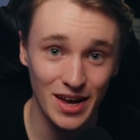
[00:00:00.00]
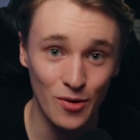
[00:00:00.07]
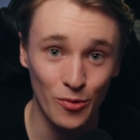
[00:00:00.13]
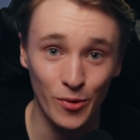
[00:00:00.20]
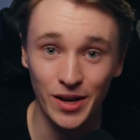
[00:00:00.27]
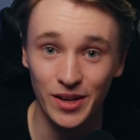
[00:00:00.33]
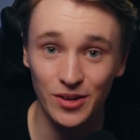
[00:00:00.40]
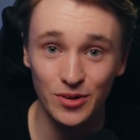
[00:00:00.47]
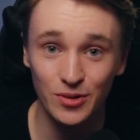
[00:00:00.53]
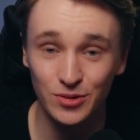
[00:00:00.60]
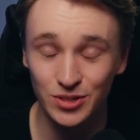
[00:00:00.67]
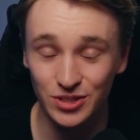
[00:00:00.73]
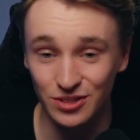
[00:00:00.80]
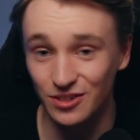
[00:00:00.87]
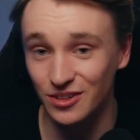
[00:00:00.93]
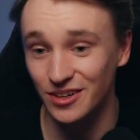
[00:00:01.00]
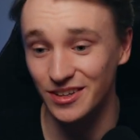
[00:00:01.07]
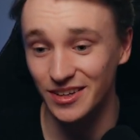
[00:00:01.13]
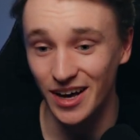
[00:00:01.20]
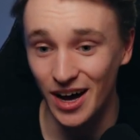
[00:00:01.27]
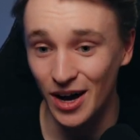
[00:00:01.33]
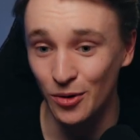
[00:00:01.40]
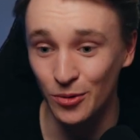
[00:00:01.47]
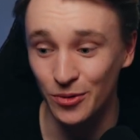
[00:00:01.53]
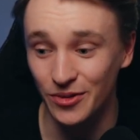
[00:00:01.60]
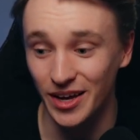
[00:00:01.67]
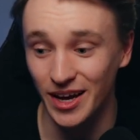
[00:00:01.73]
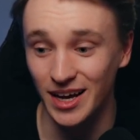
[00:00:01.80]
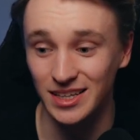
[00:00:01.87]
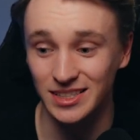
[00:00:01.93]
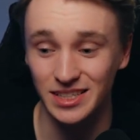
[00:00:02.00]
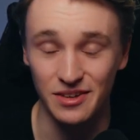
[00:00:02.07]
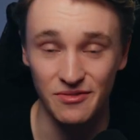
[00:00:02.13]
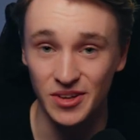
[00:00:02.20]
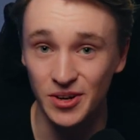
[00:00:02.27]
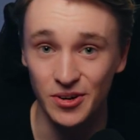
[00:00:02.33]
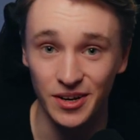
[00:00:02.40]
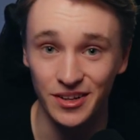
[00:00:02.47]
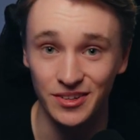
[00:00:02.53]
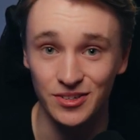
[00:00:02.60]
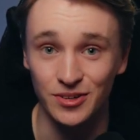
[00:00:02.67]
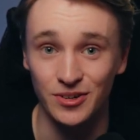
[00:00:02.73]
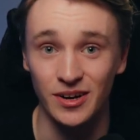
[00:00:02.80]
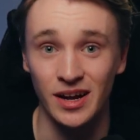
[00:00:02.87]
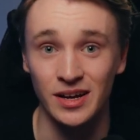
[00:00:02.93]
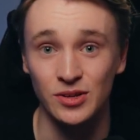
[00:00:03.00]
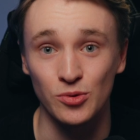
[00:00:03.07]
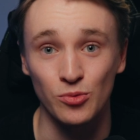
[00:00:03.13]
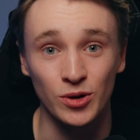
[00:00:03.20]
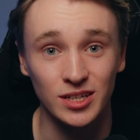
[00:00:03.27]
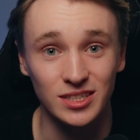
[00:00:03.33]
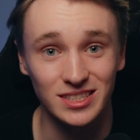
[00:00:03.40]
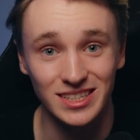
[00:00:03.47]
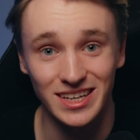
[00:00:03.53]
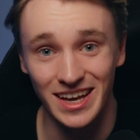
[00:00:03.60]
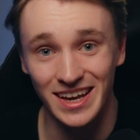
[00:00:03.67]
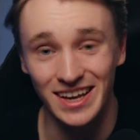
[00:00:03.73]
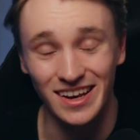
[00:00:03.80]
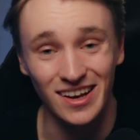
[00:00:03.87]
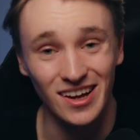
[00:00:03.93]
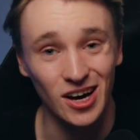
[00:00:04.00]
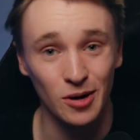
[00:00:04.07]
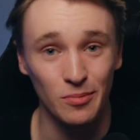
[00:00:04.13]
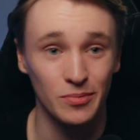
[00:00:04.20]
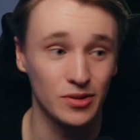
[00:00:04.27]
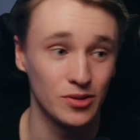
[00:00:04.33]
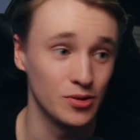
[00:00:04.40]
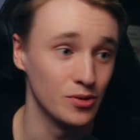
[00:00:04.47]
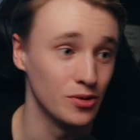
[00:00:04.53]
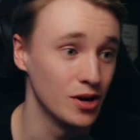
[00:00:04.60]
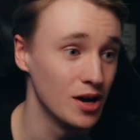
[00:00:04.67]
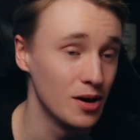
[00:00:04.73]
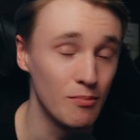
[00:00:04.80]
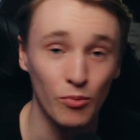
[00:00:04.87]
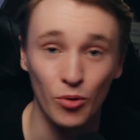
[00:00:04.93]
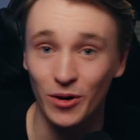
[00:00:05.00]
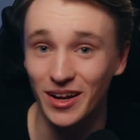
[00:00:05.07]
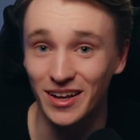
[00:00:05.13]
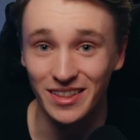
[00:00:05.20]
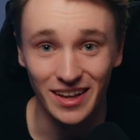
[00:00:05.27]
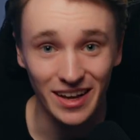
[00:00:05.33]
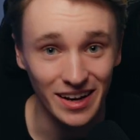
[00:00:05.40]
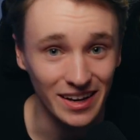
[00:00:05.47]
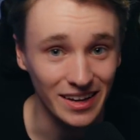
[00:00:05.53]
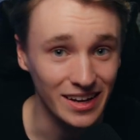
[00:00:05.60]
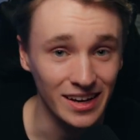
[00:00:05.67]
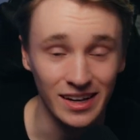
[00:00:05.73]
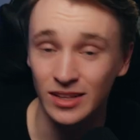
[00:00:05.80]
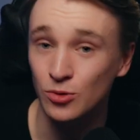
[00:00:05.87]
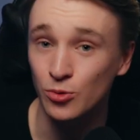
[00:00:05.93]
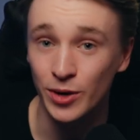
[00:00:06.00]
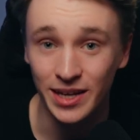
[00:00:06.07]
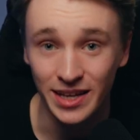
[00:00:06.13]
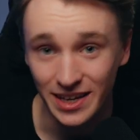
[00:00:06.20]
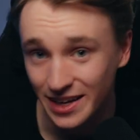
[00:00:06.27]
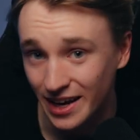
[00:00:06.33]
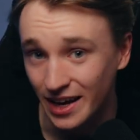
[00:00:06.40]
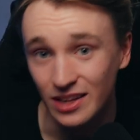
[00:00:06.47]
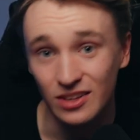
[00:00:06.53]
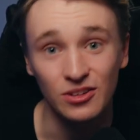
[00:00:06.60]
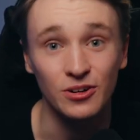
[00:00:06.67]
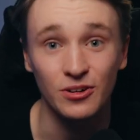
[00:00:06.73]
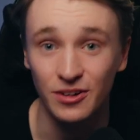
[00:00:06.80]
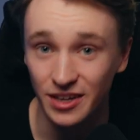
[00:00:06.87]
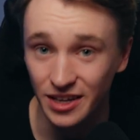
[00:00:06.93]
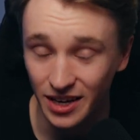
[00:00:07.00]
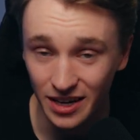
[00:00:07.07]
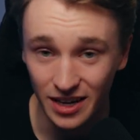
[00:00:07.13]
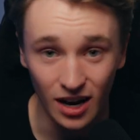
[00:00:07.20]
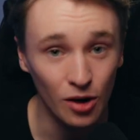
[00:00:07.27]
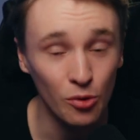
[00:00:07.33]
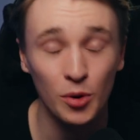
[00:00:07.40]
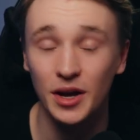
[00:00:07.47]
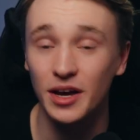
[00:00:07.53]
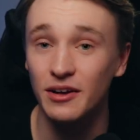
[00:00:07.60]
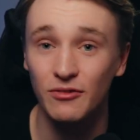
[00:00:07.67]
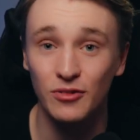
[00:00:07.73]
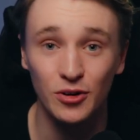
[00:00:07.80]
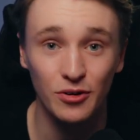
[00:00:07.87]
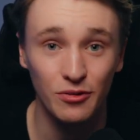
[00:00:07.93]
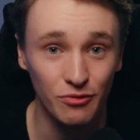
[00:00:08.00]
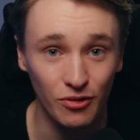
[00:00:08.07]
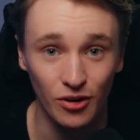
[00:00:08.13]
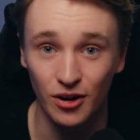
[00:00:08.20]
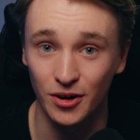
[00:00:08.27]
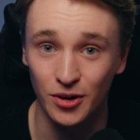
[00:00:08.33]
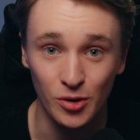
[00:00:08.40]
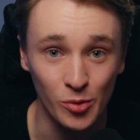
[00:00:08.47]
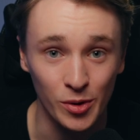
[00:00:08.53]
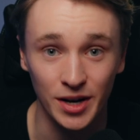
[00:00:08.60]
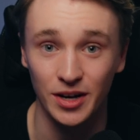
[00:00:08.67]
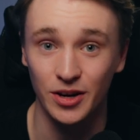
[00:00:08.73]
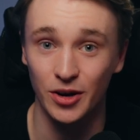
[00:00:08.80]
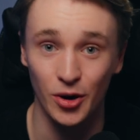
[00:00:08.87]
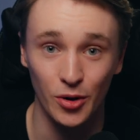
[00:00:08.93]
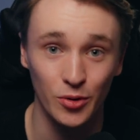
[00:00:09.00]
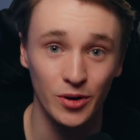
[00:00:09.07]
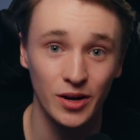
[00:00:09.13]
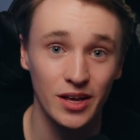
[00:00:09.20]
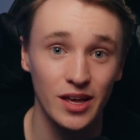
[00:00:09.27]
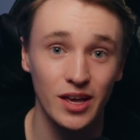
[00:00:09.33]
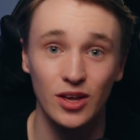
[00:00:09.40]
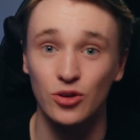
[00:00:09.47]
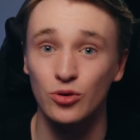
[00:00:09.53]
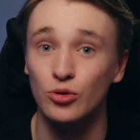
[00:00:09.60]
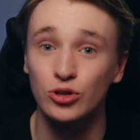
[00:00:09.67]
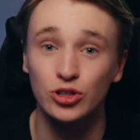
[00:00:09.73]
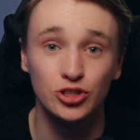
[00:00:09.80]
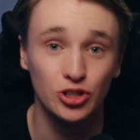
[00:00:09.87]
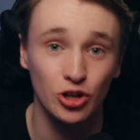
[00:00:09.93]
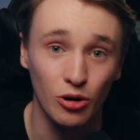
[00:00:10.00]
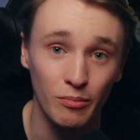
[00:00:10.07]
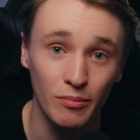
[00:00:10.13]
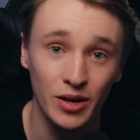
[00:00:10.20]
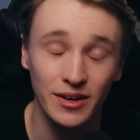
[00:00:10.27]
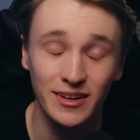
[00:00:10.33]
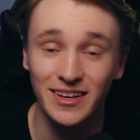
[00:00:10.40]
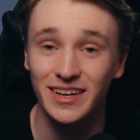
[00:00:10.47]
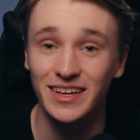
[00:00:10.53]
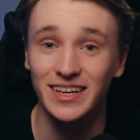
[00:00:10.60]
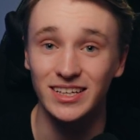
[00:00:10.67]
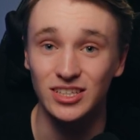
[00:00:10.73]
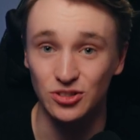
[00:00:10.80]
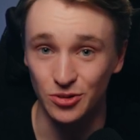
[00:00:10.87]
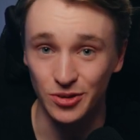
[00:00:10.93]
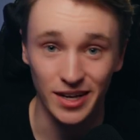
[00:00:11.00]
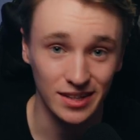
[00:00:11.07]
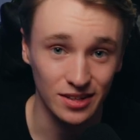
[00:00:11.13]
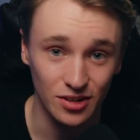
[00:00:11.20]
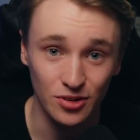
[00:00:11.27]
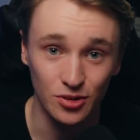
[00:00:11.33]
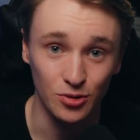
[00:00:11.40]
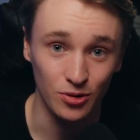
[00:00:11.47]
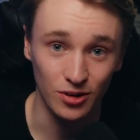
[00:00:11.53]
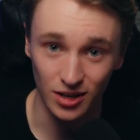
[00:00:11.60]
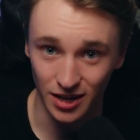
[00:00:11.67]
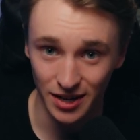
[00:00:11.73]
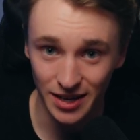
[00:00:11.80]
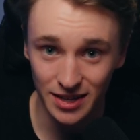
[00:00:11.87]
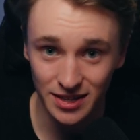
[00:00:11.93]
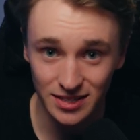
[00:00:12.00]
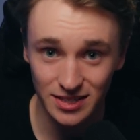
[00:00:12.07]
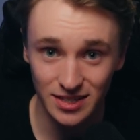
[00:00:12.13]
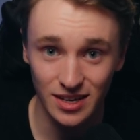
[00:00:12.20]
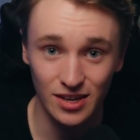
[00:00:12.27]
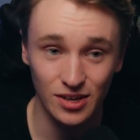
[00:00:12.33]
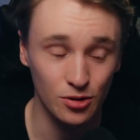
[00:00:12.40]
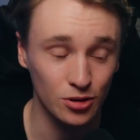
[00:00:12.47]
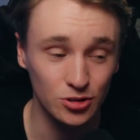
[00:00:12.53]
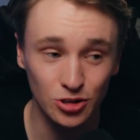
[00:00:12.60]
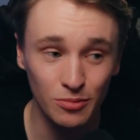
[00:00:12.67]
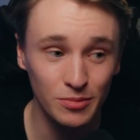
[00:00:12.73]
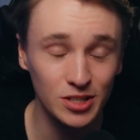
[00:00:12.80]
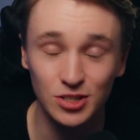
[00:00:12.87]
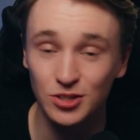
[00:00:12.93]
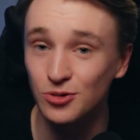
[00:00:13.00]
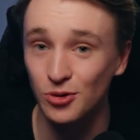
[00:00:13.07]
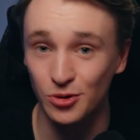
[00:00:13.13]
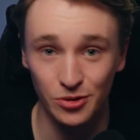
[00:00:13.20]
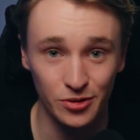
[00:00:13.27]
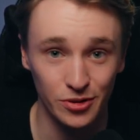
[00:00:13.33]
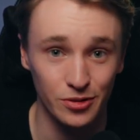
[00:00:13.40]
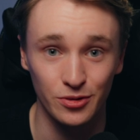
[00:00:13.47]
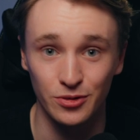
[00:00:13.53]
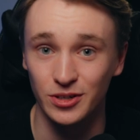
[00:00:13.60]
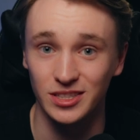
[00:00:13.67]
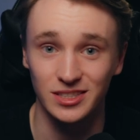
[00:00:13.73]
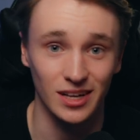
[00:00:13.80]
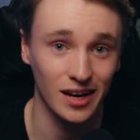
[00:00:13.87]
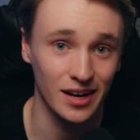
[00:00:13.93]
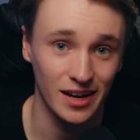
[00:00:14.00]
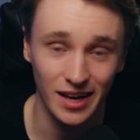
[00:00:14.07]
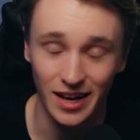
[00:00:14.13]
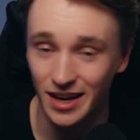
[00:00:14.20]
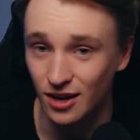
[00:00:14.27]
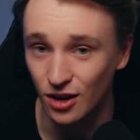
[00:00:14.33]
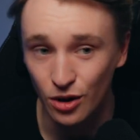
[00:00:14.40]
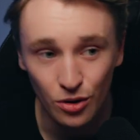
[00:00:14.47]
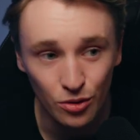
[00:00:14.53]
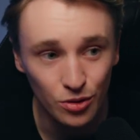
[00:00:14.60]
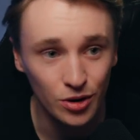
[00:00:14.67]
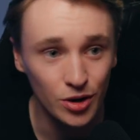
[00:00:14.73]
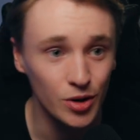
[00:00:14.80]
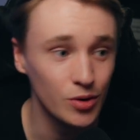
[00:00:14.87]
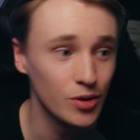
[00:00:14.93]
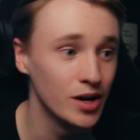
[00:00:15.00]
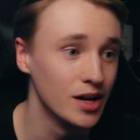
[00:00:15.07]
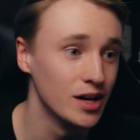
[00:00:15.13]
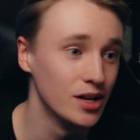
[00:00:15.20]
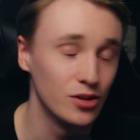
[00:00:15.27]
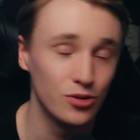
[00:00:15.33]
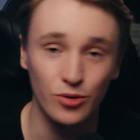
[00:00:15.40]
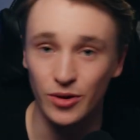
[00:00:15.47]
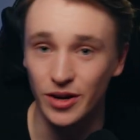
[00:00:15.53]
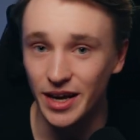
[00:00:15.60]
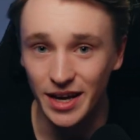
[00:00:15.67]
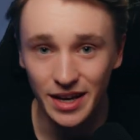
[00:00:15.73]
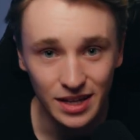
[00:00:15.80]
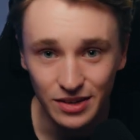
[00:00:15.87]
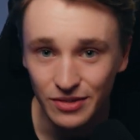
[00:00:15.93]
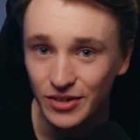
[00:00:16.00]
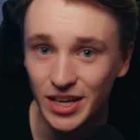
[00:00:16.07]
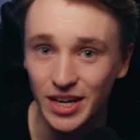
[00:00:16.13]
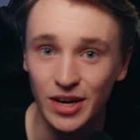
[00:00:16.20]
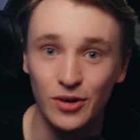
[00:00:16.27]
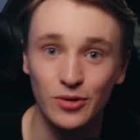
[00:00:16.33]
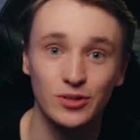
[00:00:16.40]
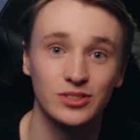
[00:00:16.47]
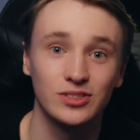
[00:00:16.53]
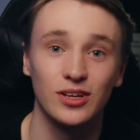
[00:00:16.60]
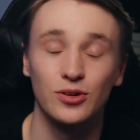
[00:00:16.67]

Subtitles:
When you start out as a video editor and you want to scale up to more than 10k, 20k, 30k, however far you want to go, your job is to get new clients. Your job is not to design a logo, to edit videos.